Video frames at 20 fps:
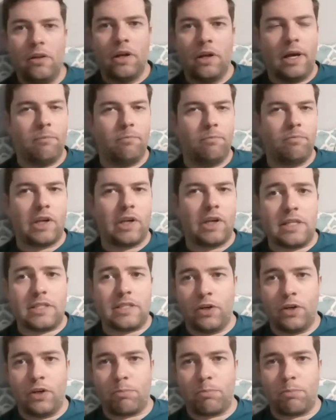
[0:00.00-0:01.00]
Guys, if
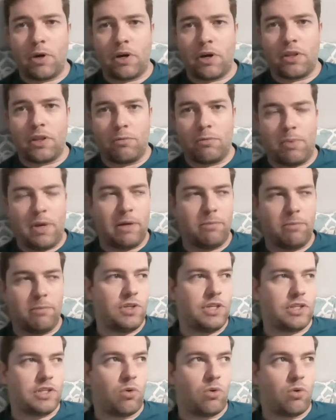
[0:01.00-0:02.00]
you're not part of the Pangburn
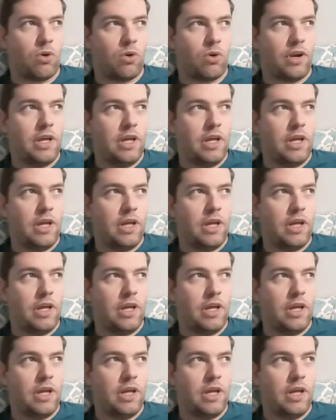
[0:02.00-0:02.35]
Discord,